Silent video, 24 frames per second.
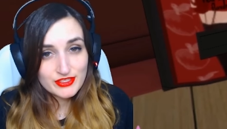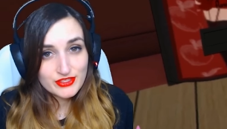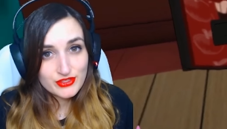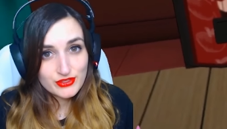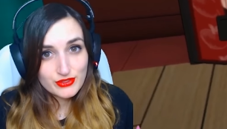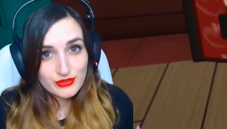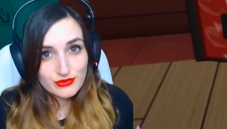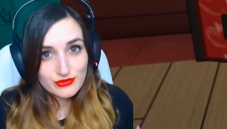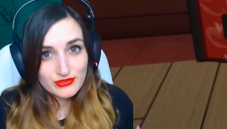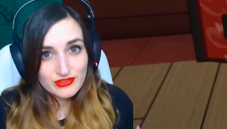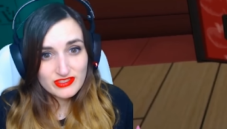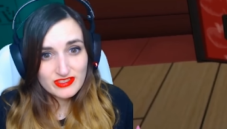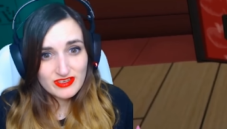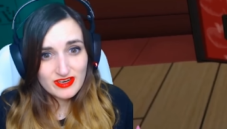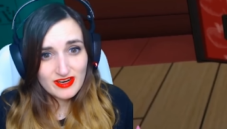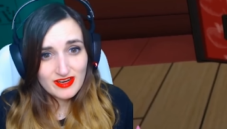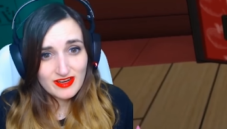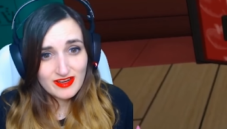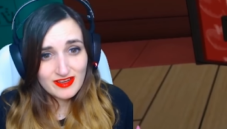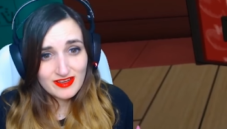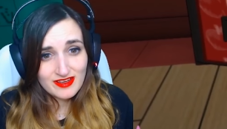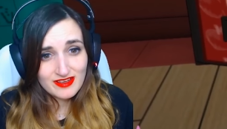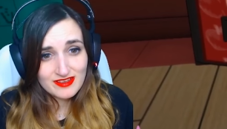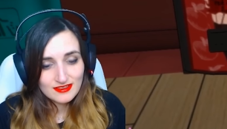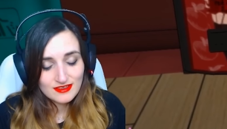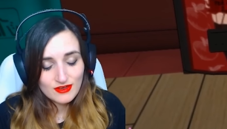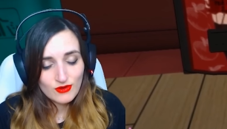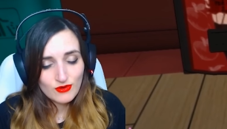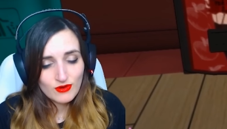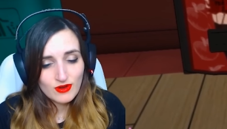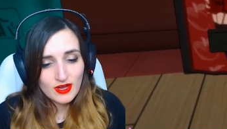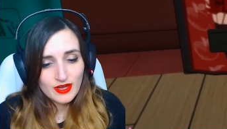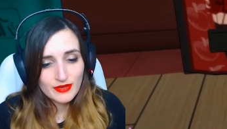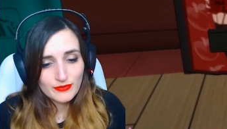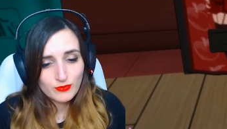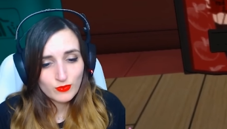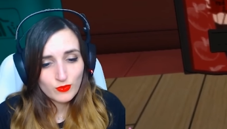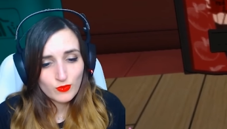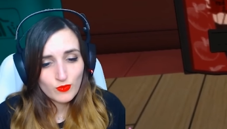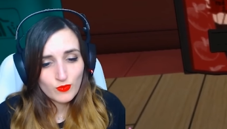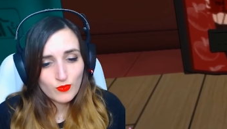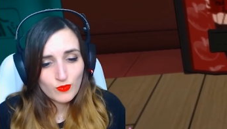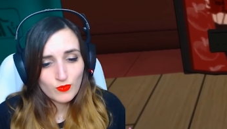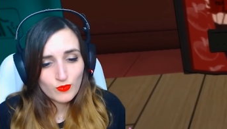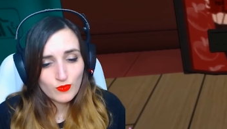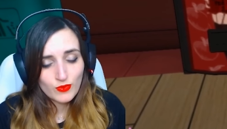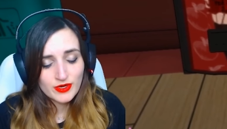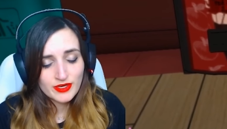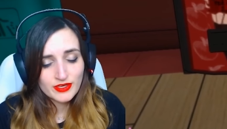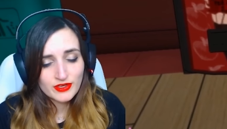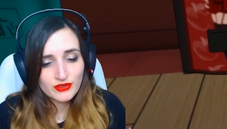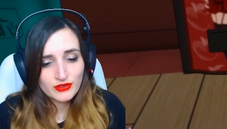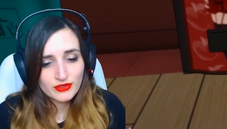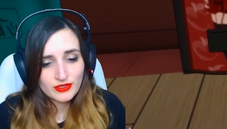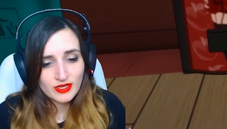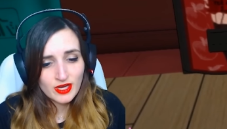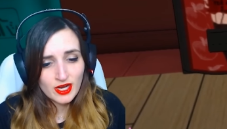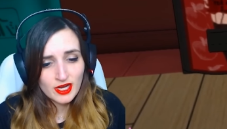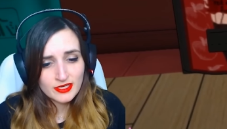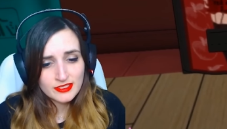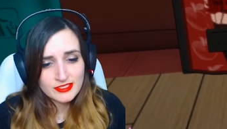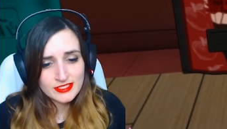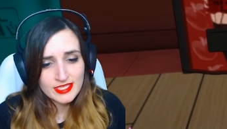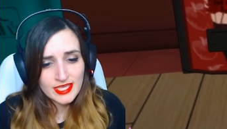Sutra? Oh god, what in good god is